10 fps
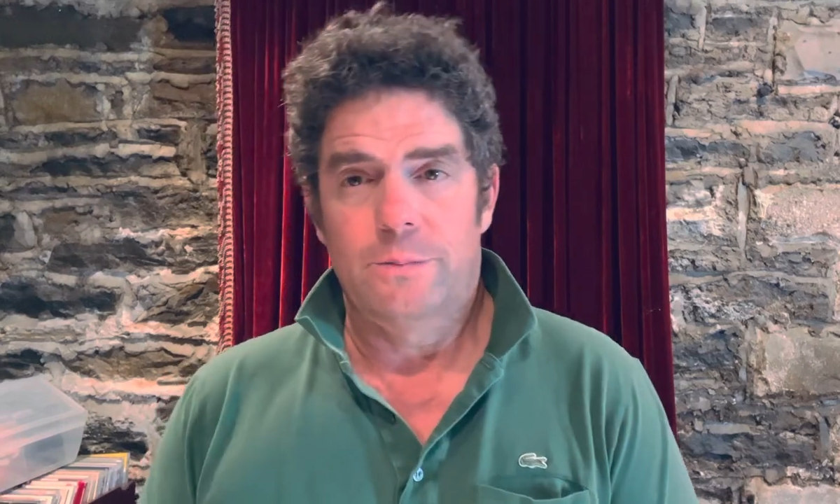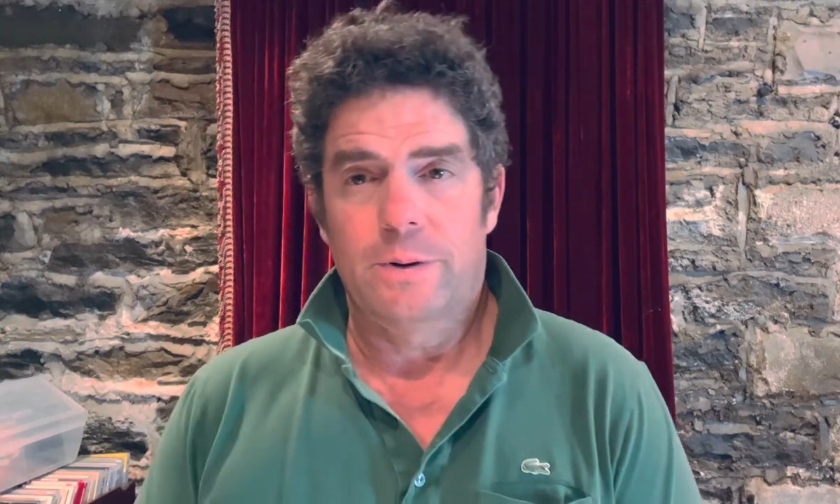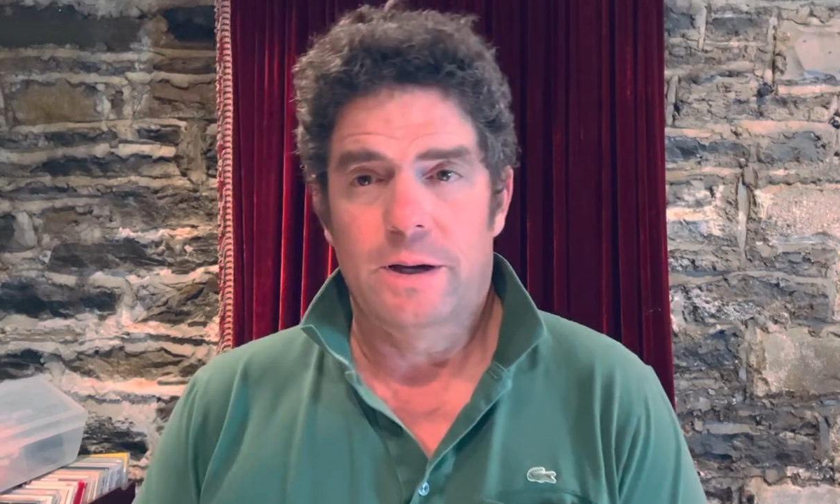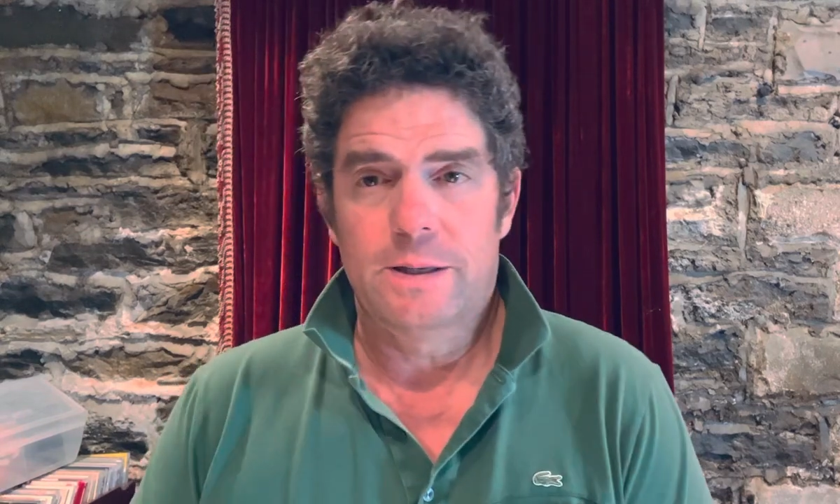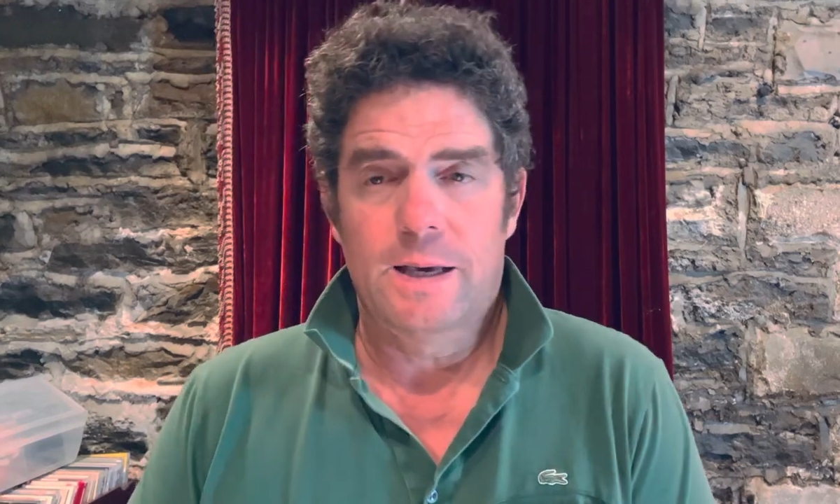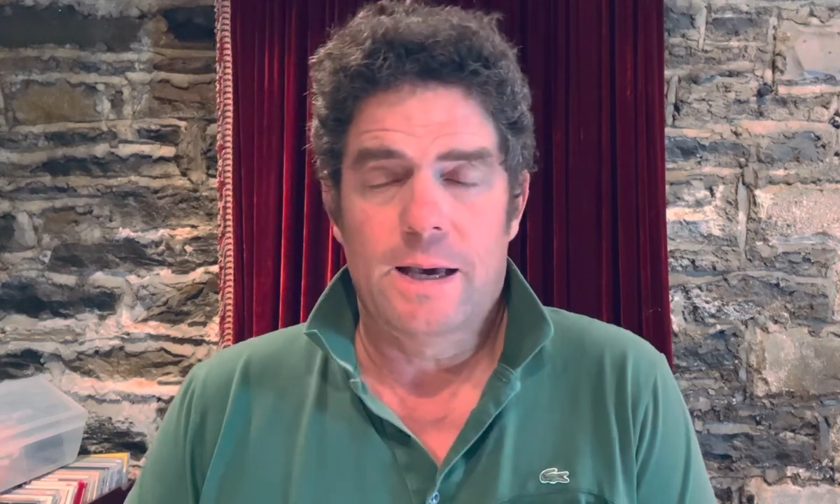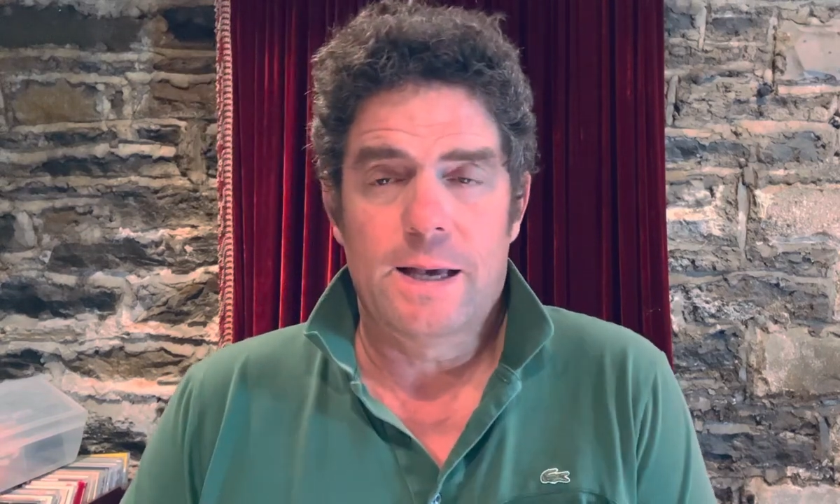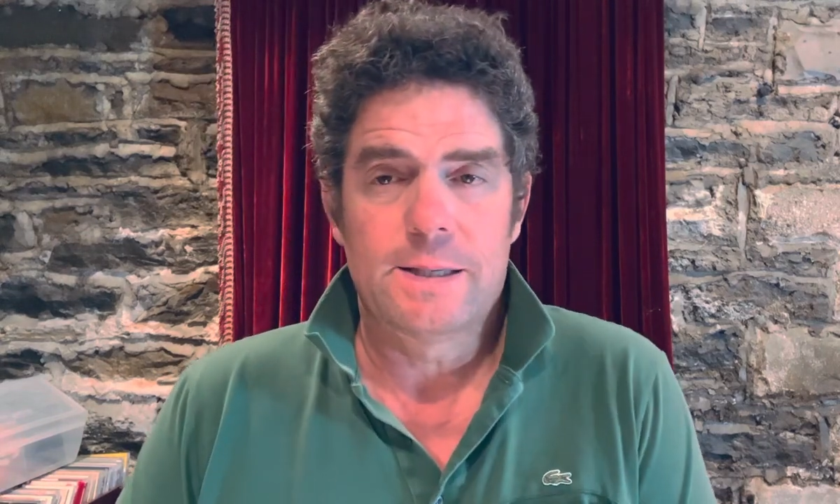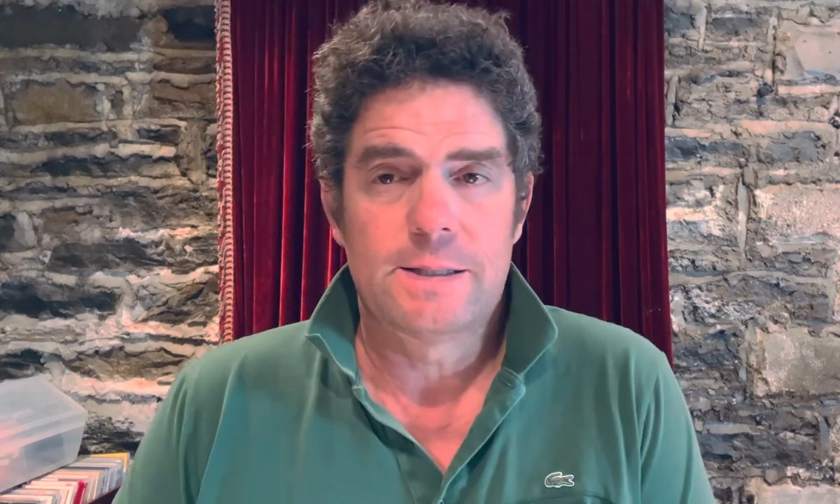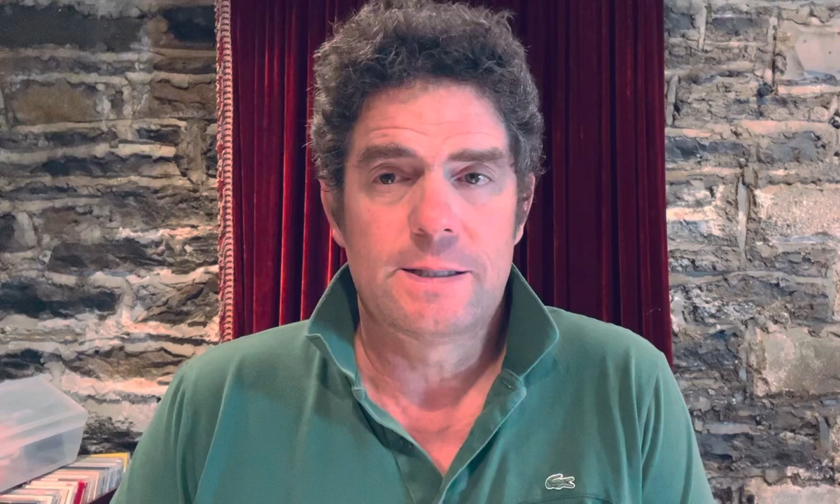
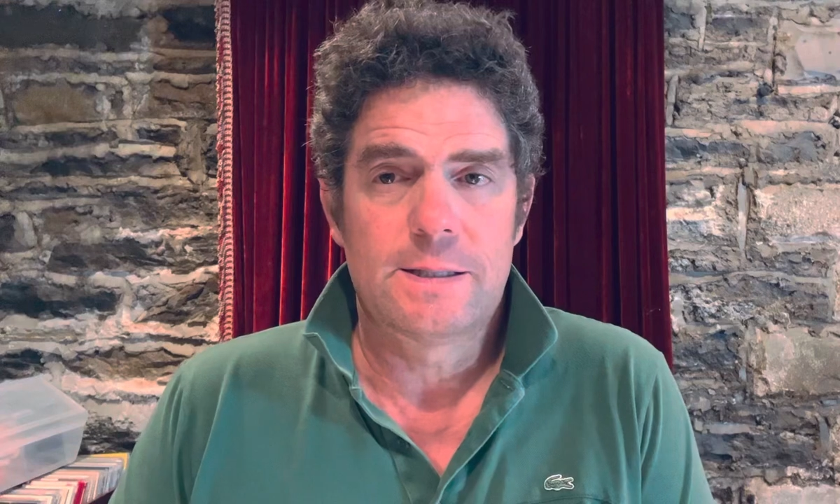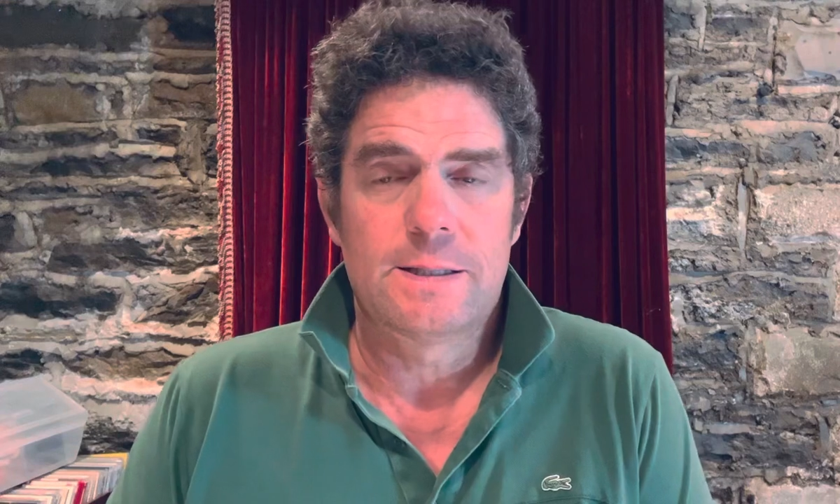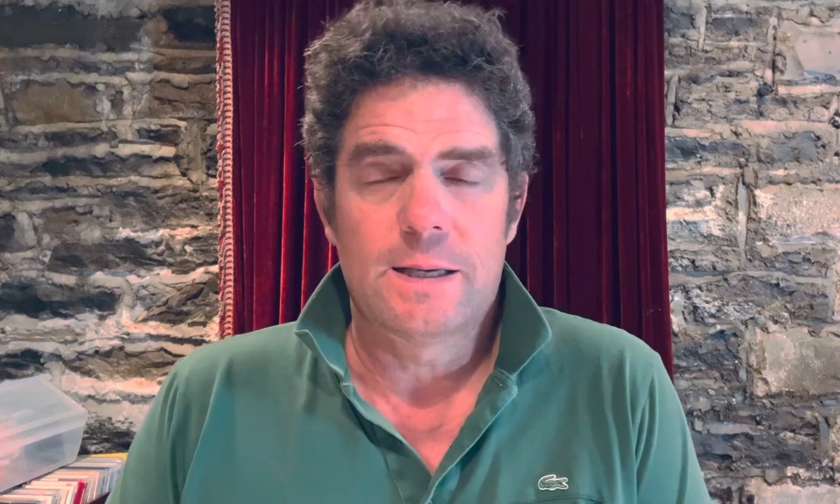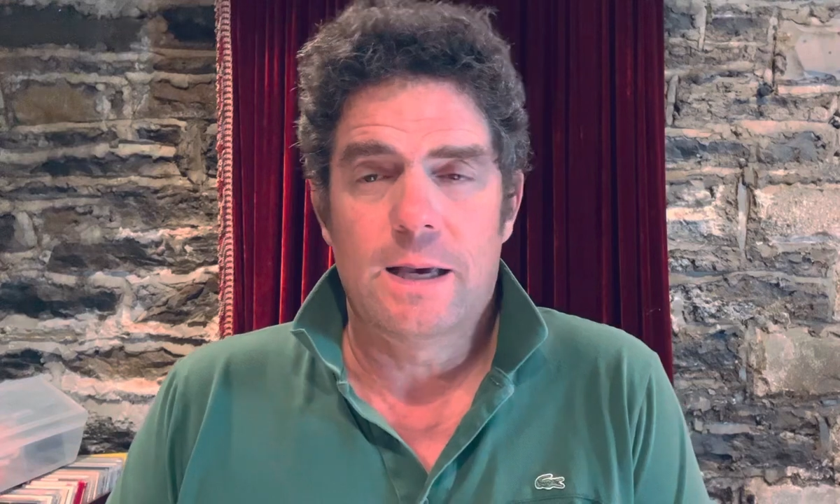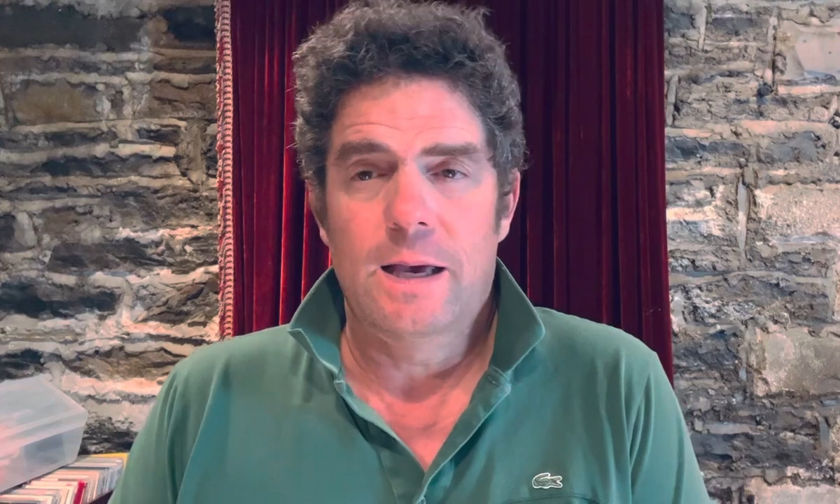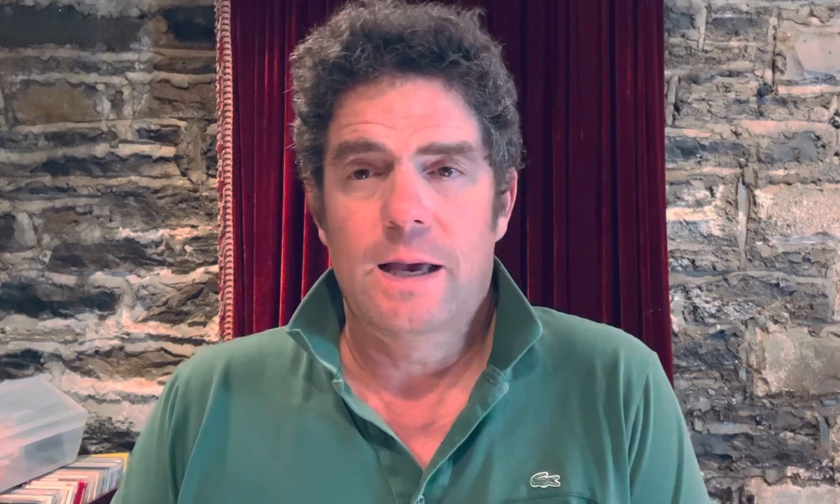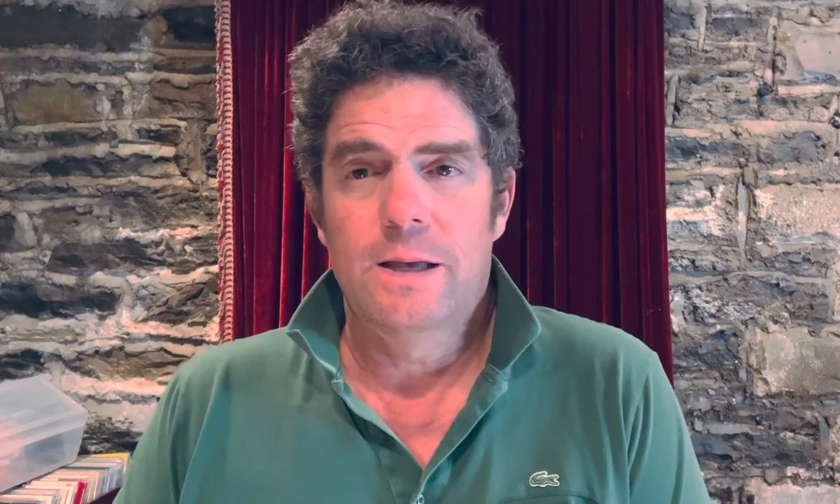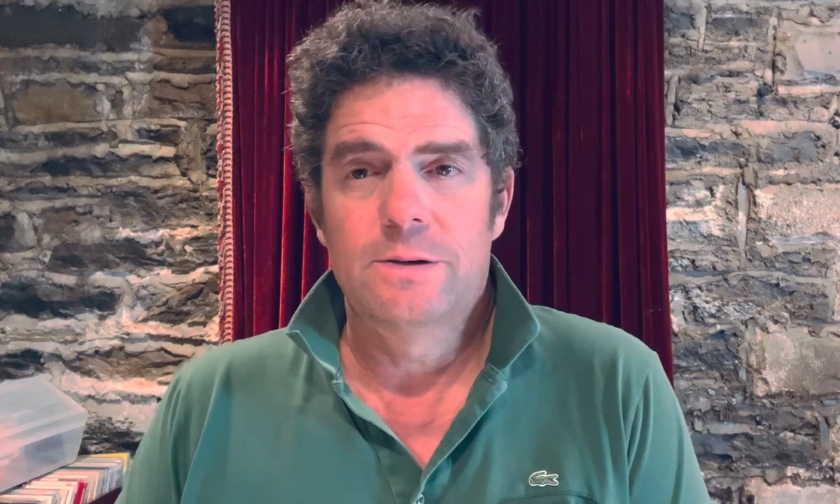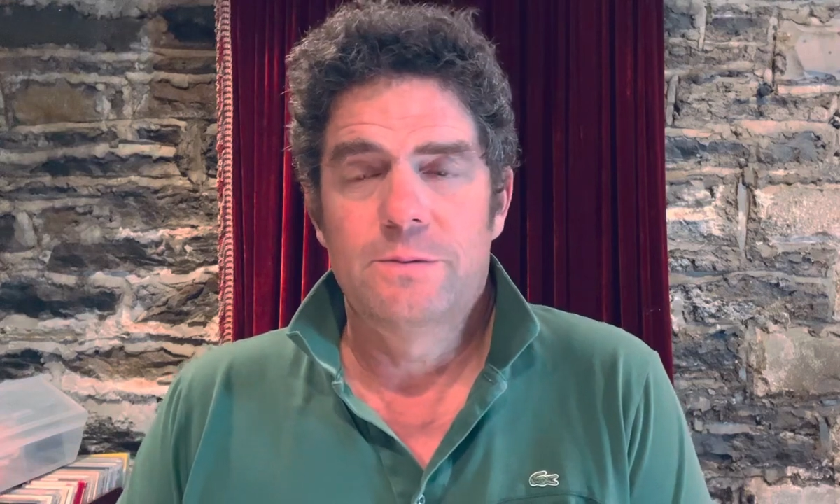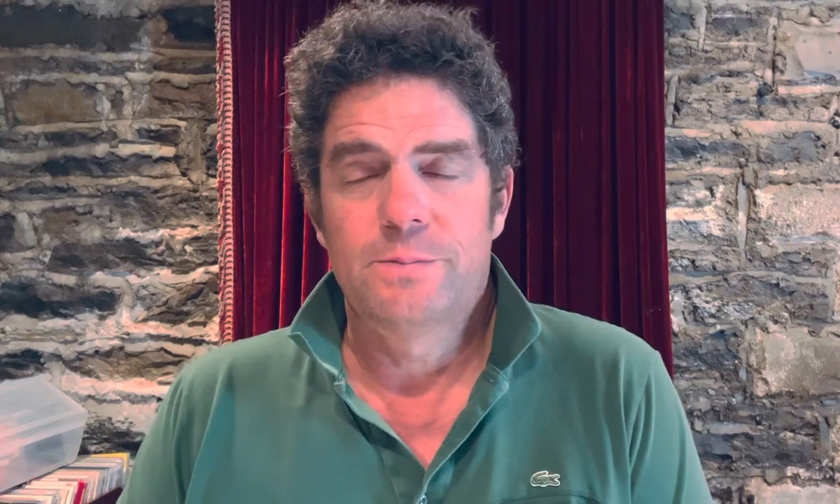podcast,
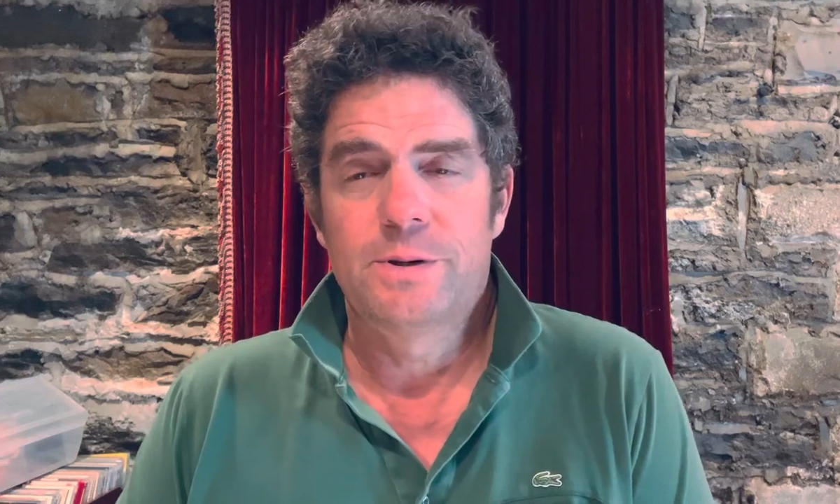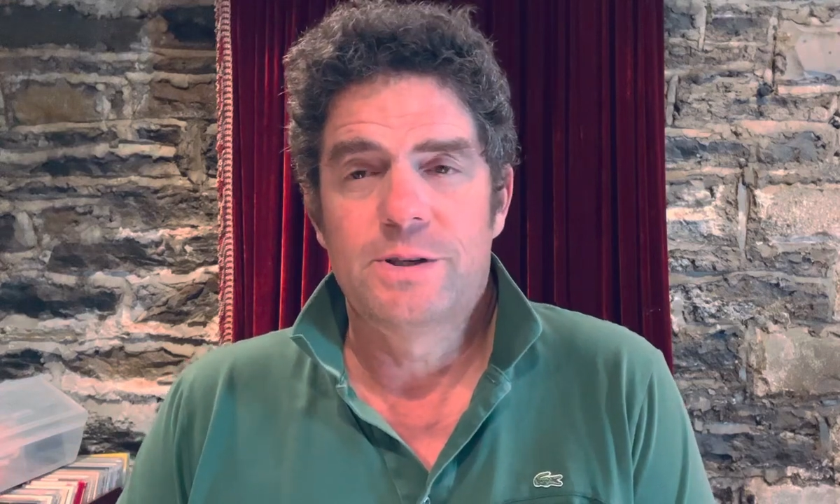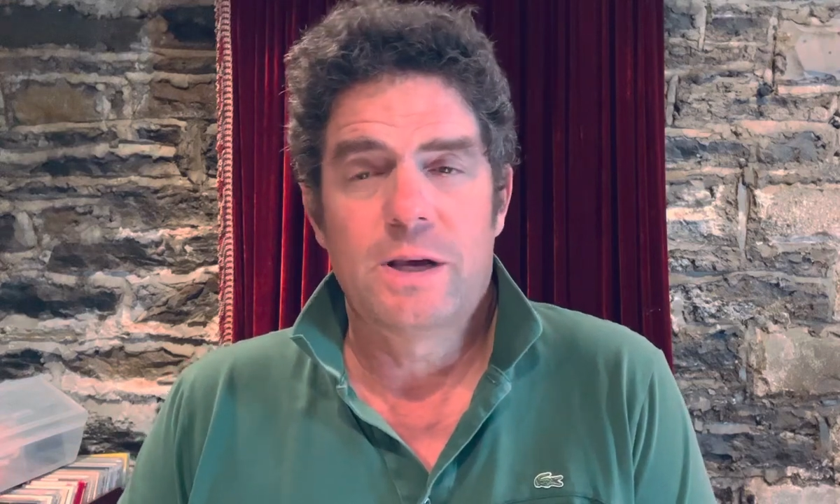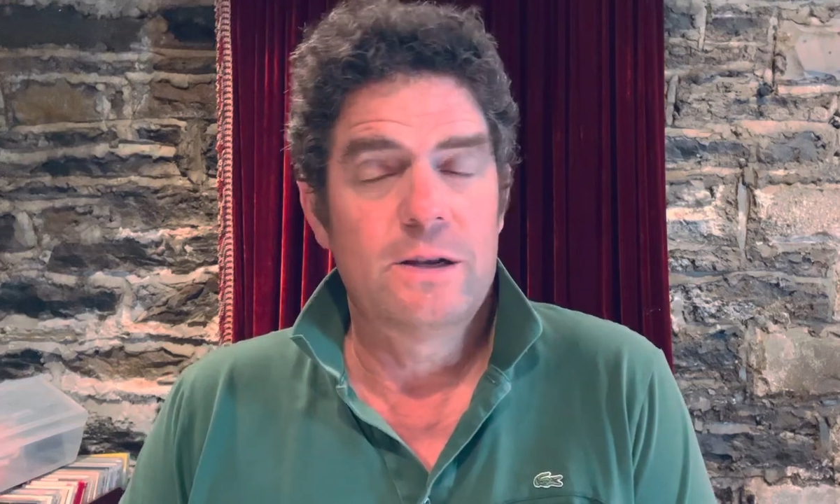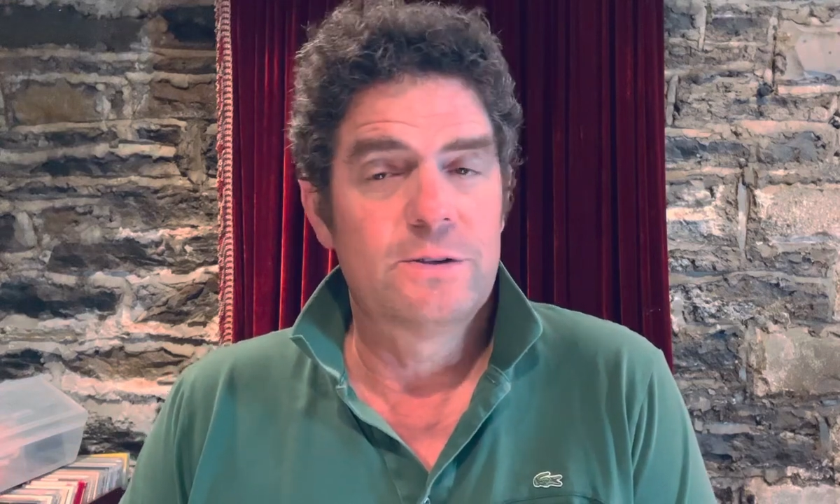and appreciate it.